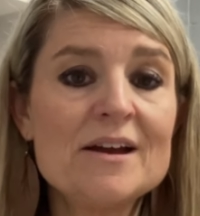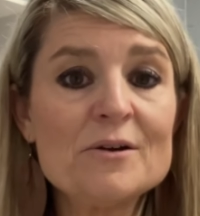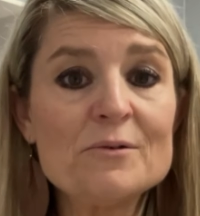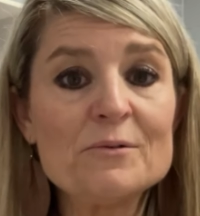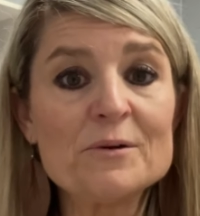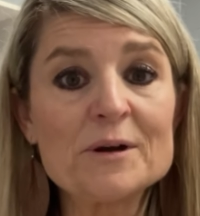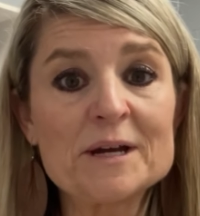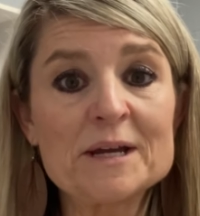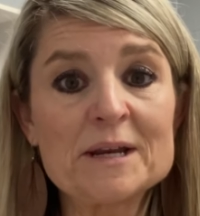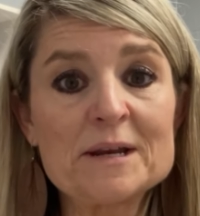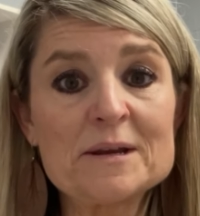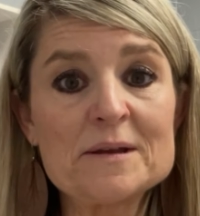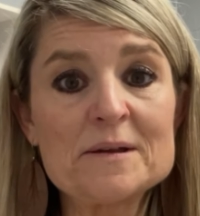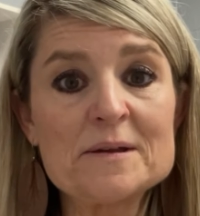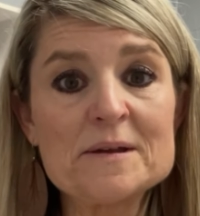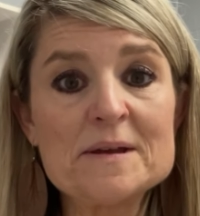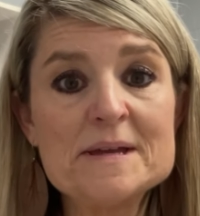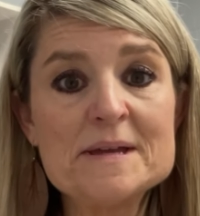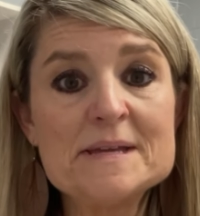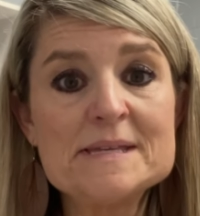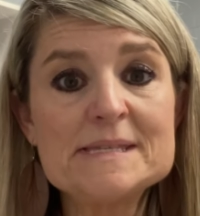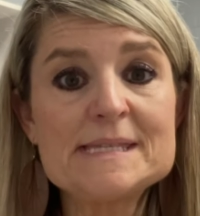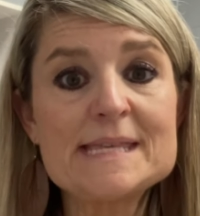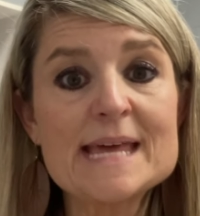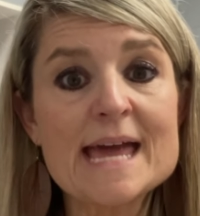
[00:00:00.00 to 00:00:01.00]
We're going
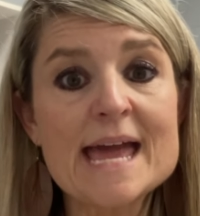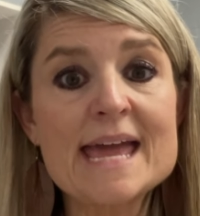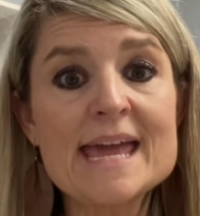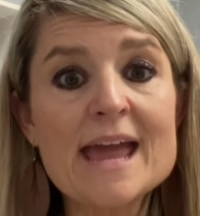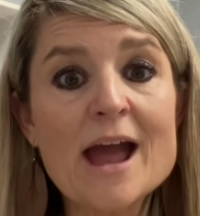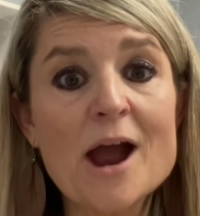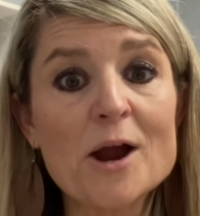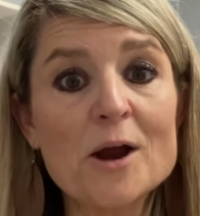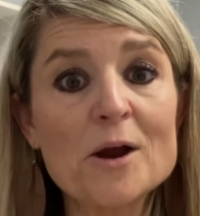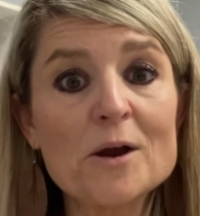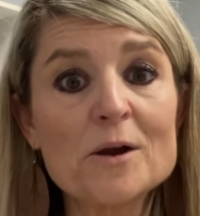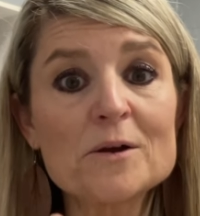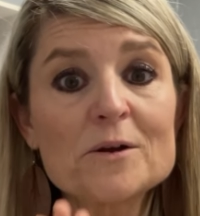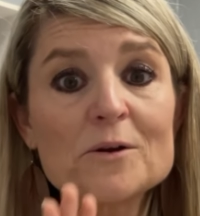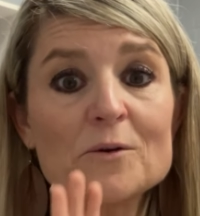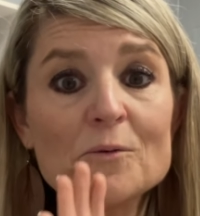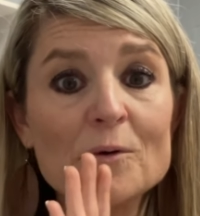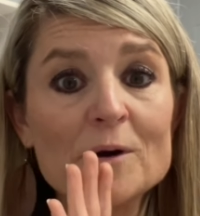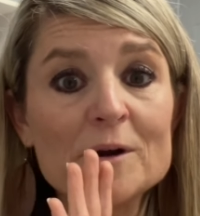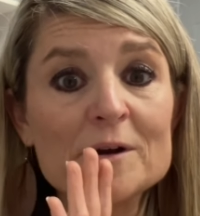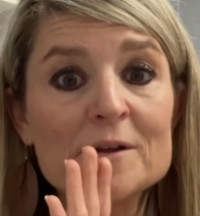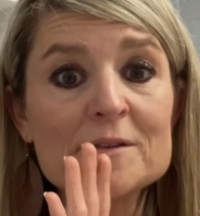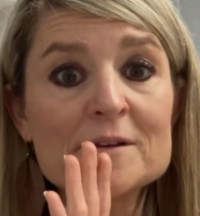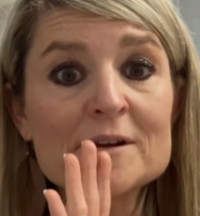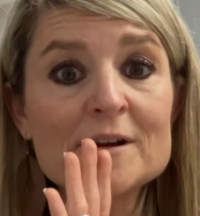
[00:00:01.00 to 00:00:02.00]
to say our
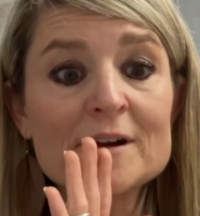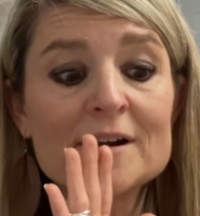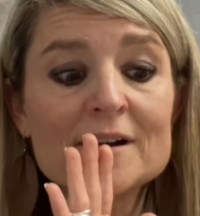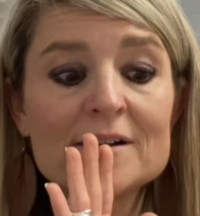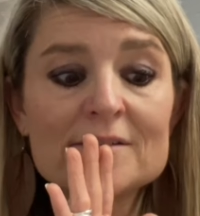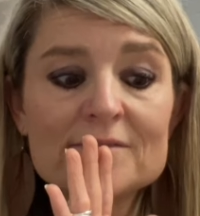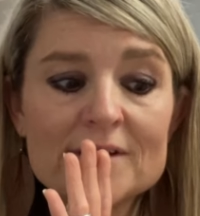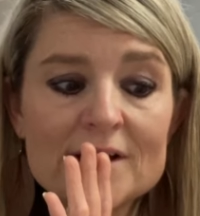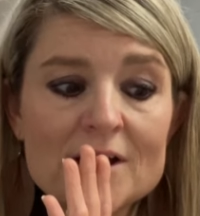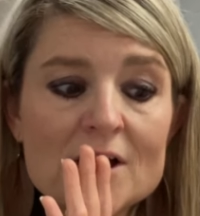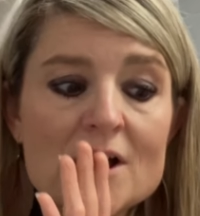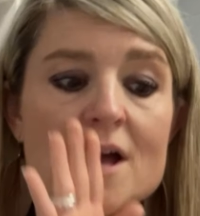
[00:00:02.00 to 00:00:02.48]
word on the curve.